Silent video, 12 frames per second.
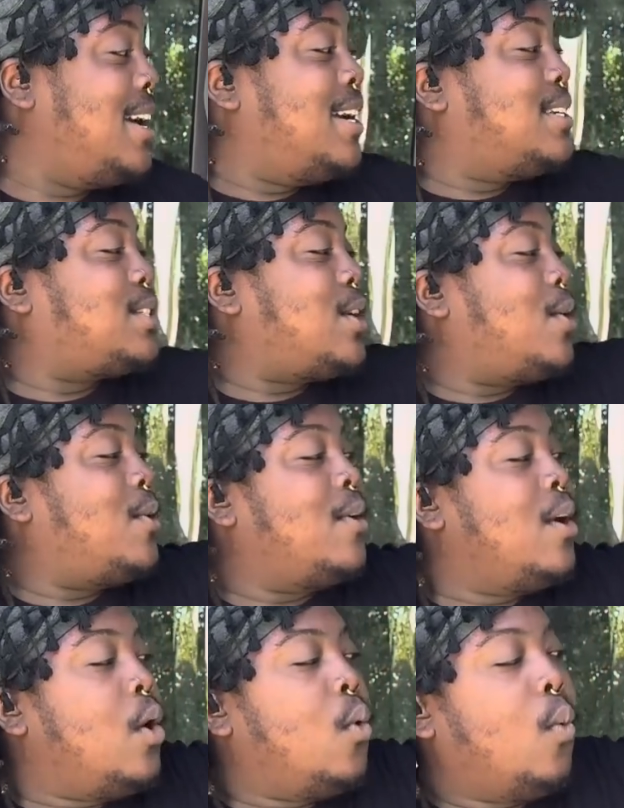So
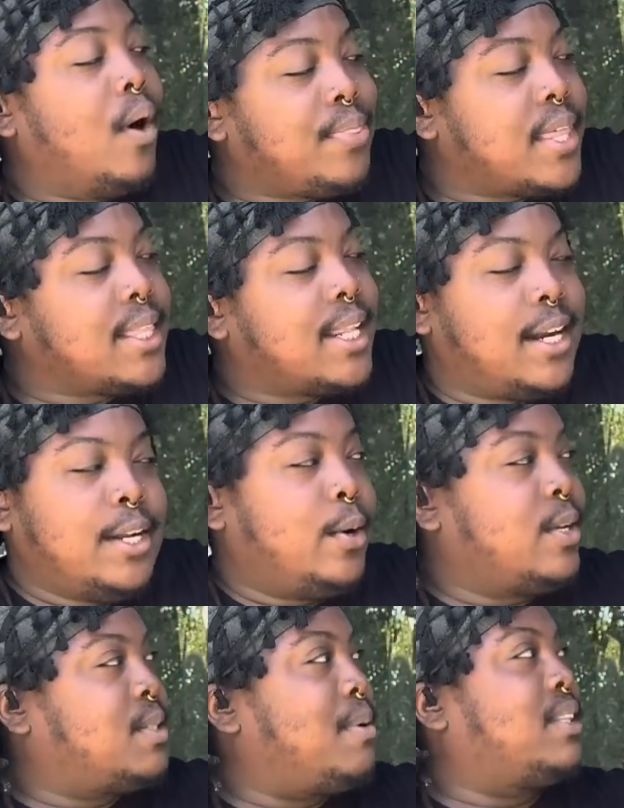one thing that I
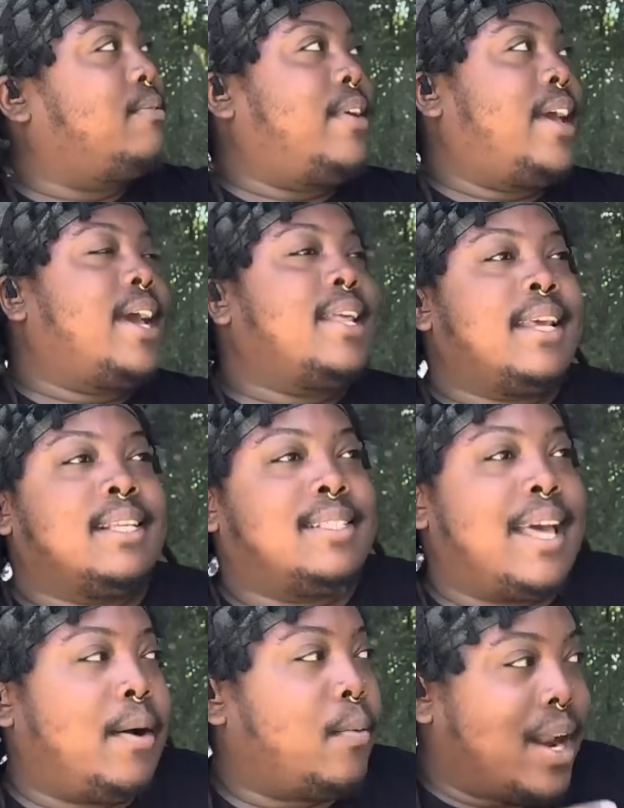noticed about the van is
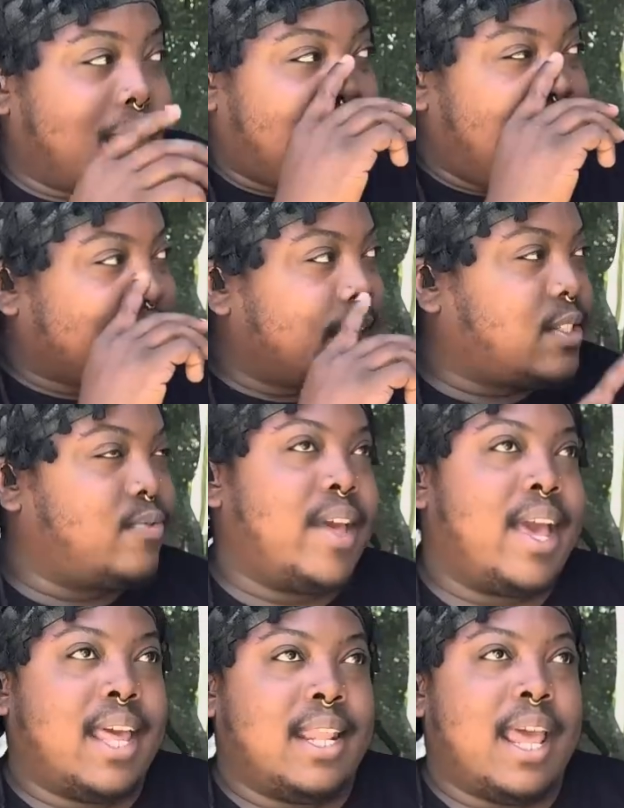that when I got this van